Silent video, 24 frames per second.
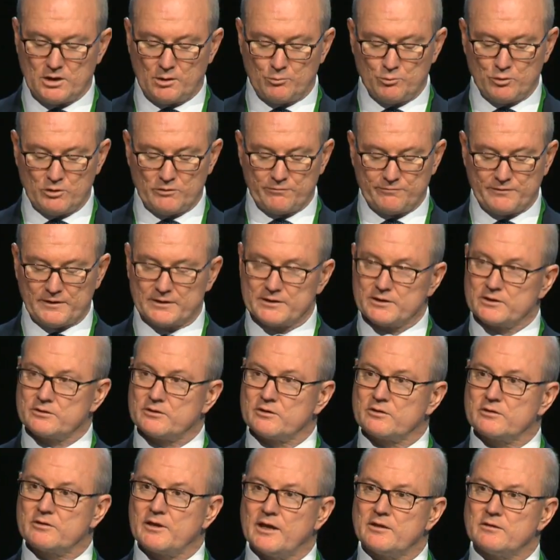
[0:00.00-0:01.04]
Commonwealth funding
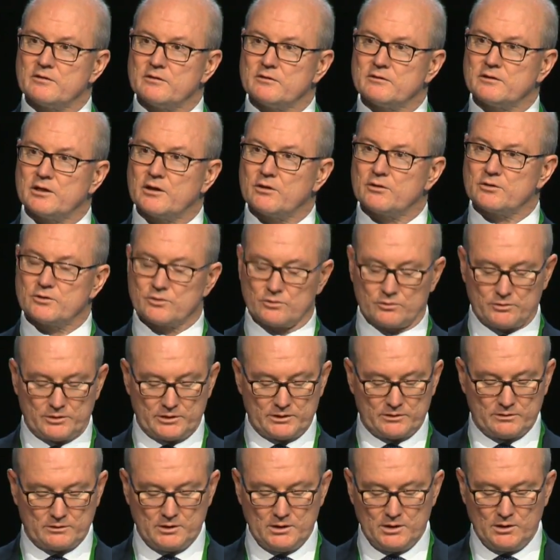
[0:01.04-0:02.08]
to states and
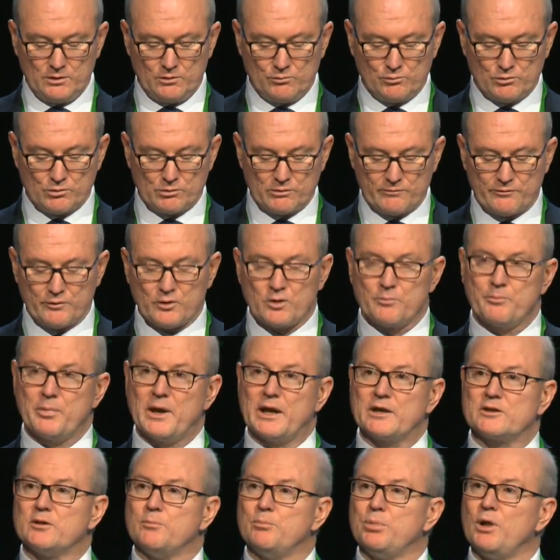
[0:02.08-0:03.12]
territories will revert
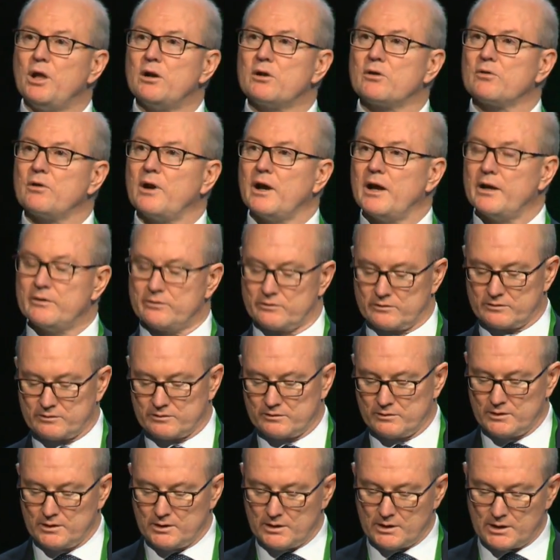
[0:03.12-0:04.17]
back to block grants,